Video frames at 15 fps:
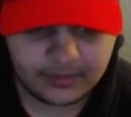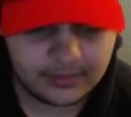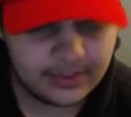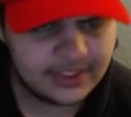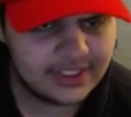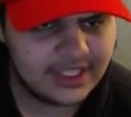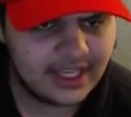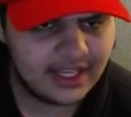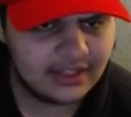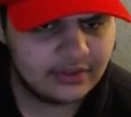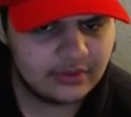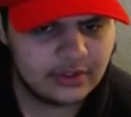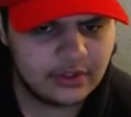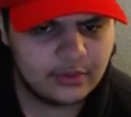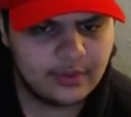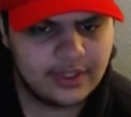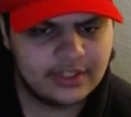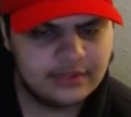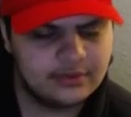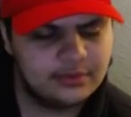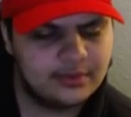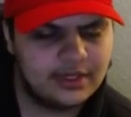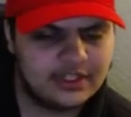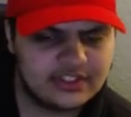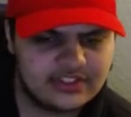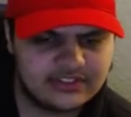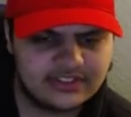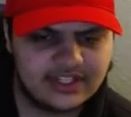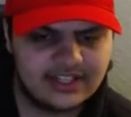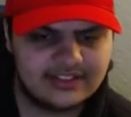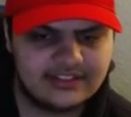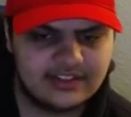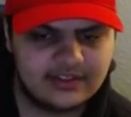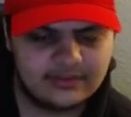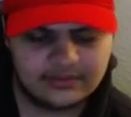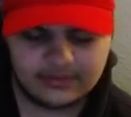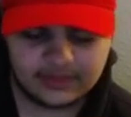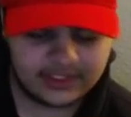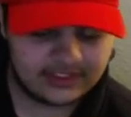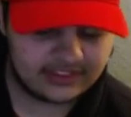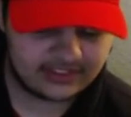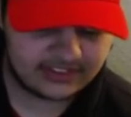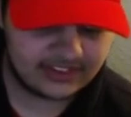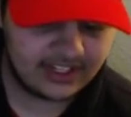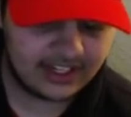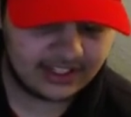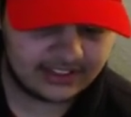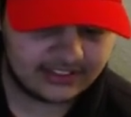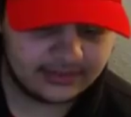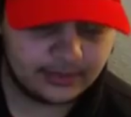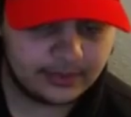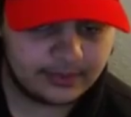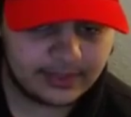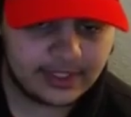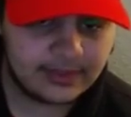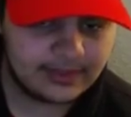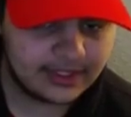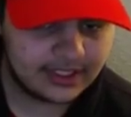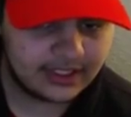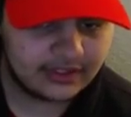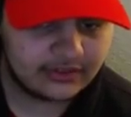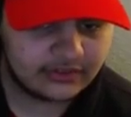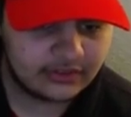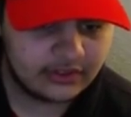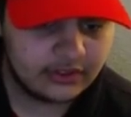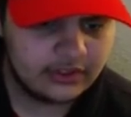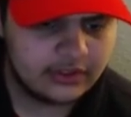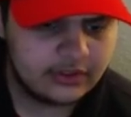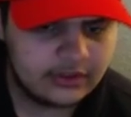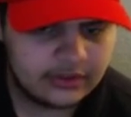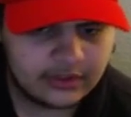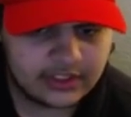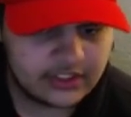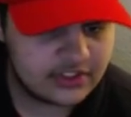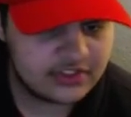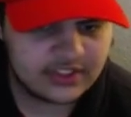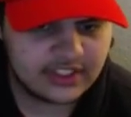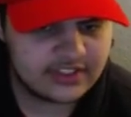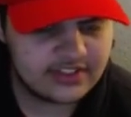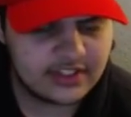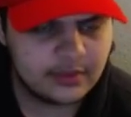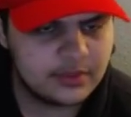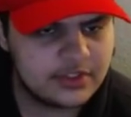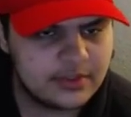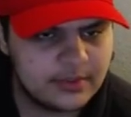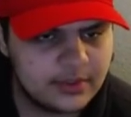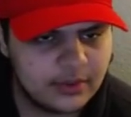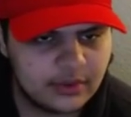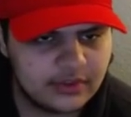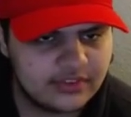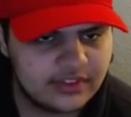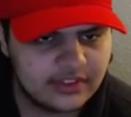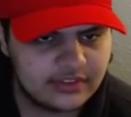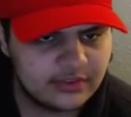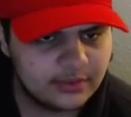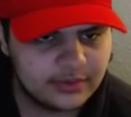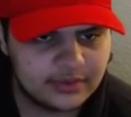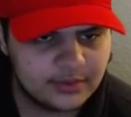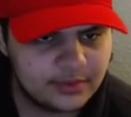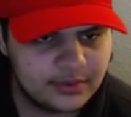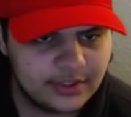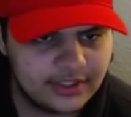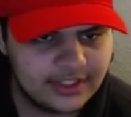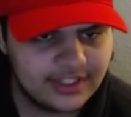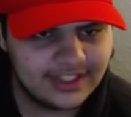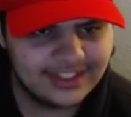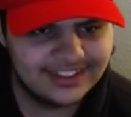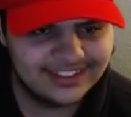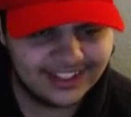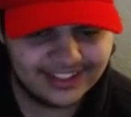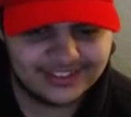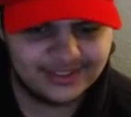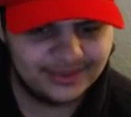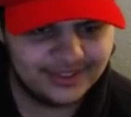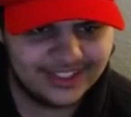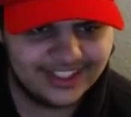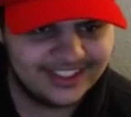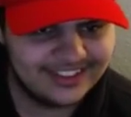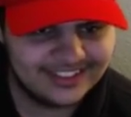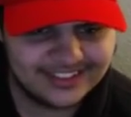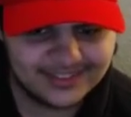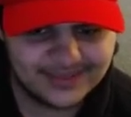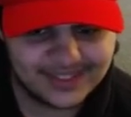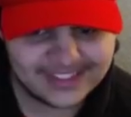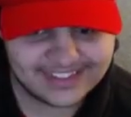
But yeah, I don't know why you would watch his content, because it sucks, but B, because he's just going to say what Jimmy Dore says, so what's the point? I don't get it. Doesn't make